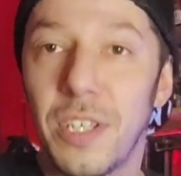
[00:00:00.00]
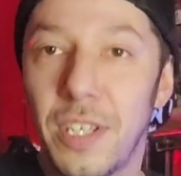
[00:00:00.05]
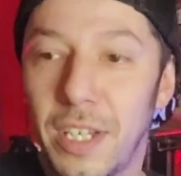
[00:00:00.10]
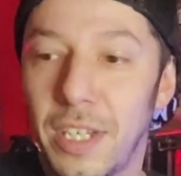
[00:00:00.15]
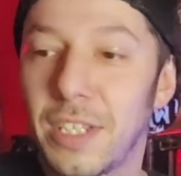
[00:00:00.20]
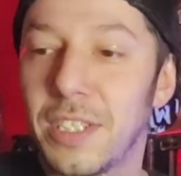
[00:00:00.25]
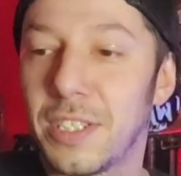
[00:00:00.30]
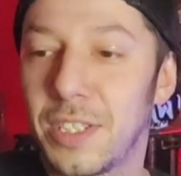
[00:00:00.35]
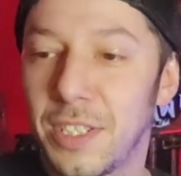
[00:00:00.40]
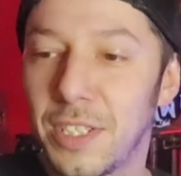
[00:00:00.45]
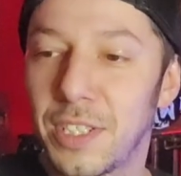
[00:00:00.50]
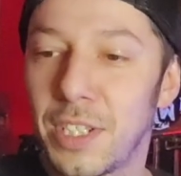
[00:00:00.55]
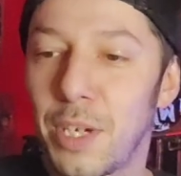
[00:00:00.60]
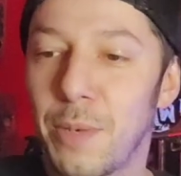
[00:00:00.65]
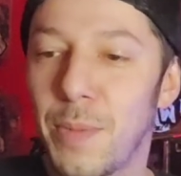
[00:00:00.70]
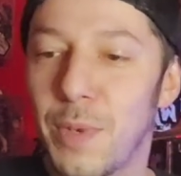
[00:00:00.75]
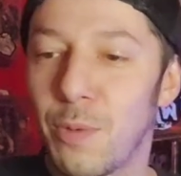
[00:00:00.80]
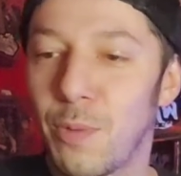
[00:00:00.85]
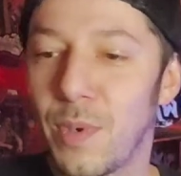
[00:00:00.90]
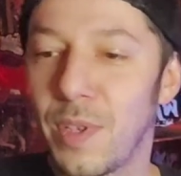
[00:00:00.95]
Like this is gonna
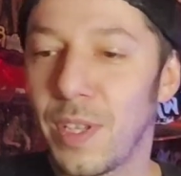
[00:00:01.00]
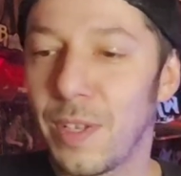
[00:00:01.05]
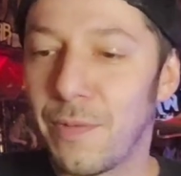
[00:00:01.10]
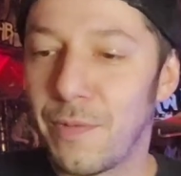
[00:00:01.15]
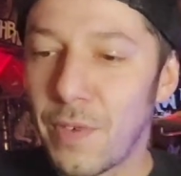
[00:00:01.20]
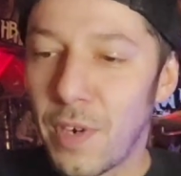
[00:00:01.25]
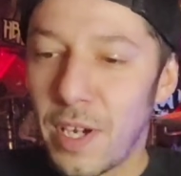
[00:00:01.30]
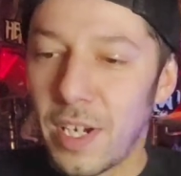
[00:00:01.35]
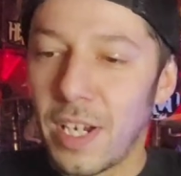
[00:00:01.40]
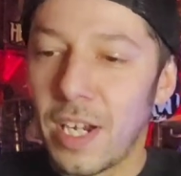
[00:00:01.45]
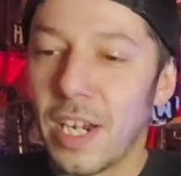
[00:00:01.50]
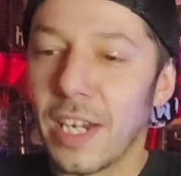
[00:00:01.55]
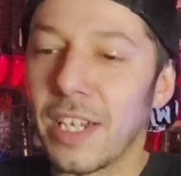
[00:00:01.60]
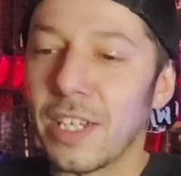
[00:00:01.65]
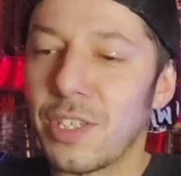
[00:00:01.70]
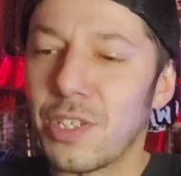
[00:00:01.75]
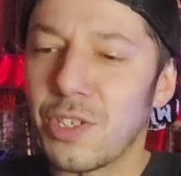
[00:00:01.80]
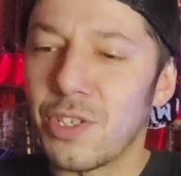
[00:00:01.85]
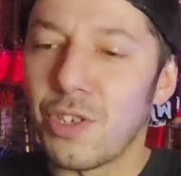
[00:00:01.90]
be really fun, and I get to